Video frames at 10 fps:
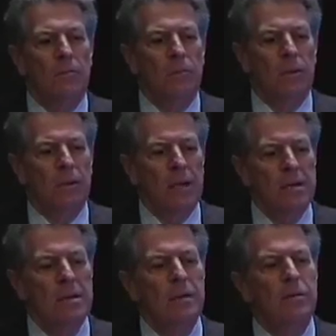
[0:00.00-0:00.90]
But
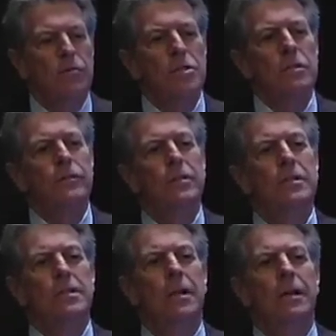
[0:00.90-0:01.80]
then Christopher
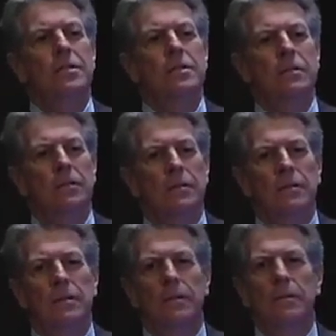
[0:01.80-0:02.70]
decides
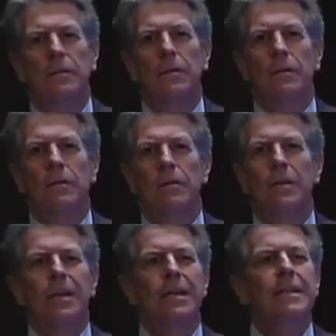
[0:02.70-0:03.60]

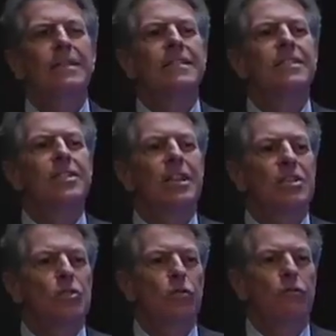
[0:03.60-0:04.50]
that he needs to
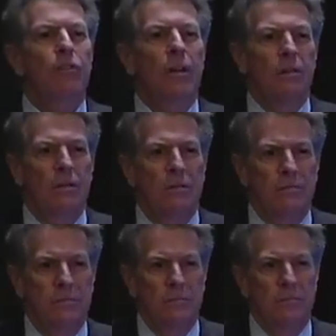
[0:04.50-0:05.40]
test her faith
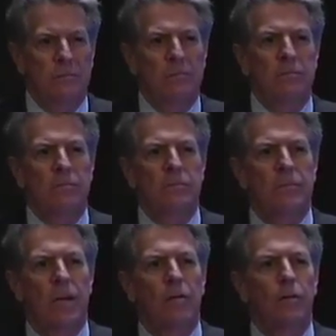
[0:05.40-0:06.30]

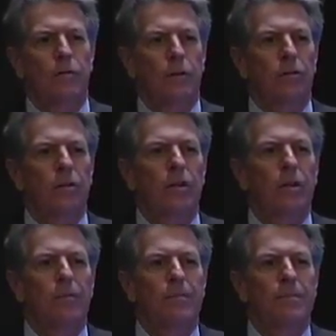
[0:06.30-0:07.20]
and her faith to him.